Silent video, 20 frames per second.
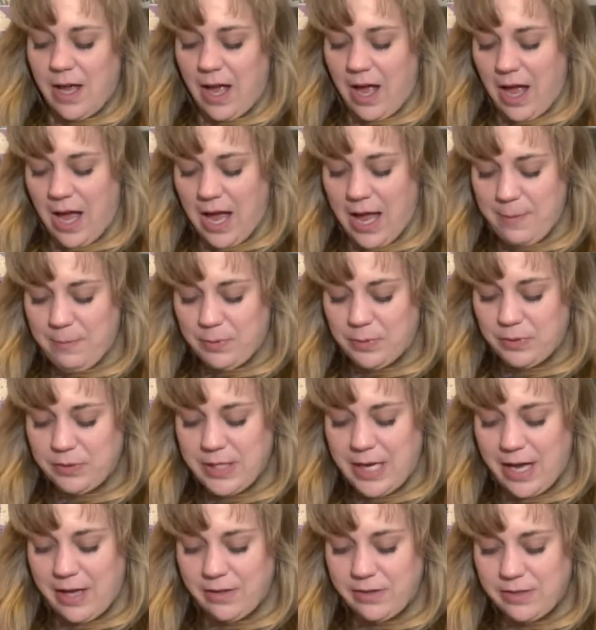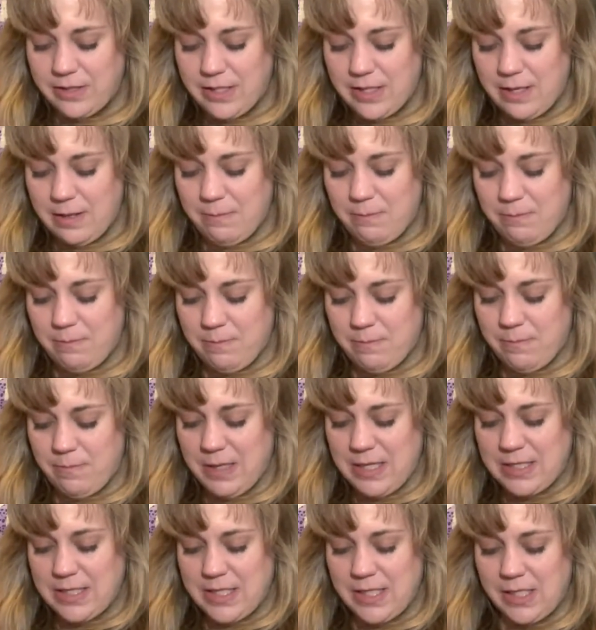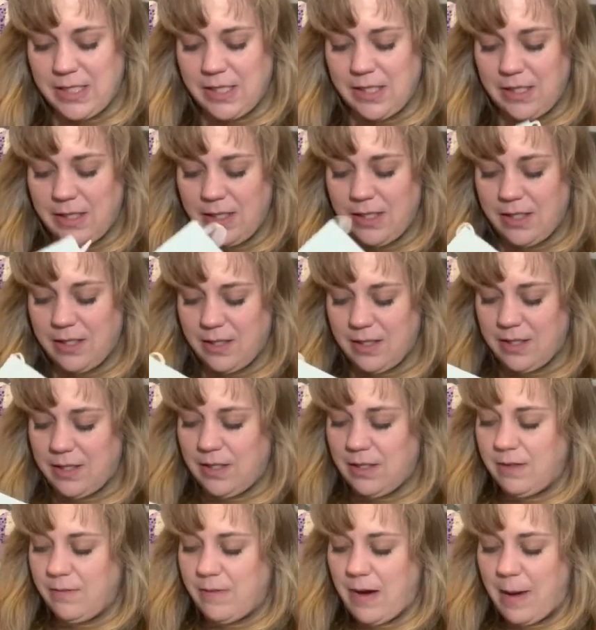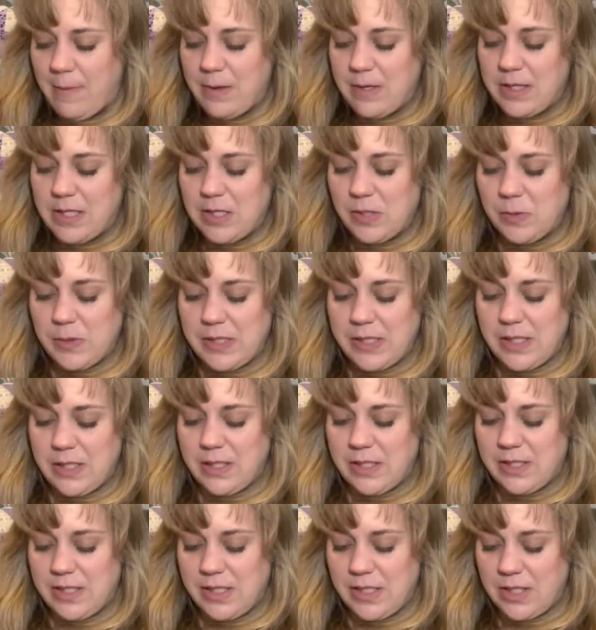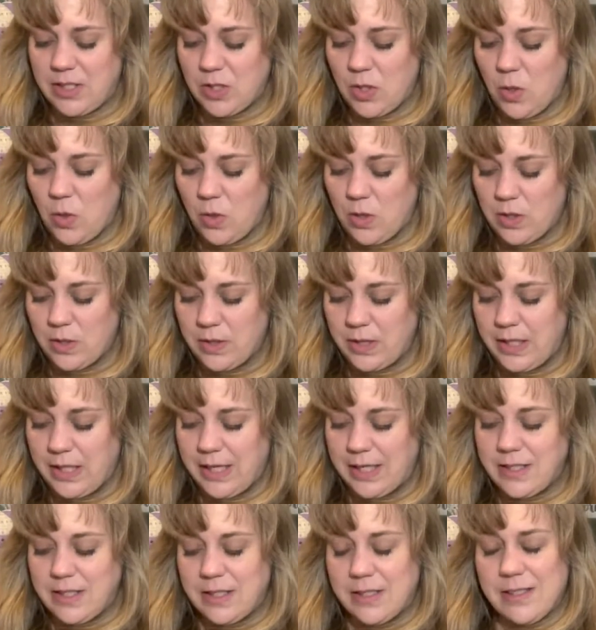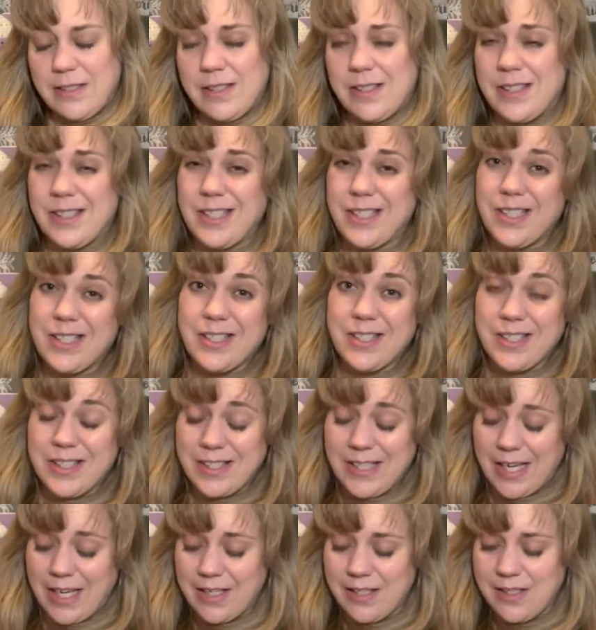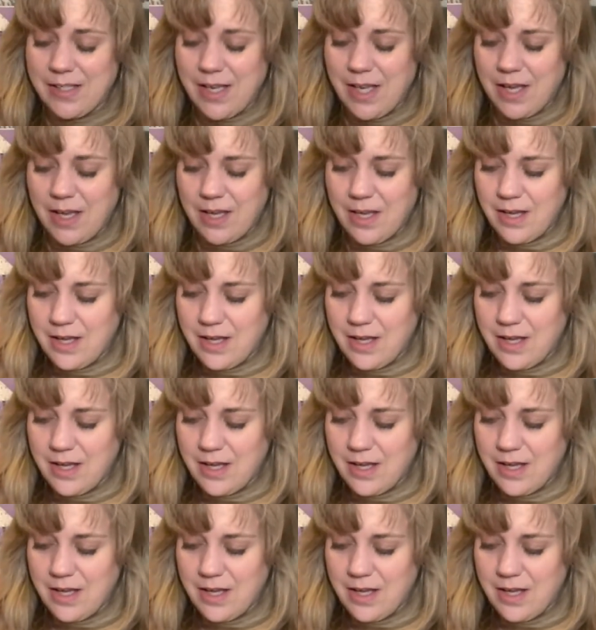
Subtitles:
I pulled out the minty fabric. This was in the Stitch Quarterly. I didn't stitch the Santa.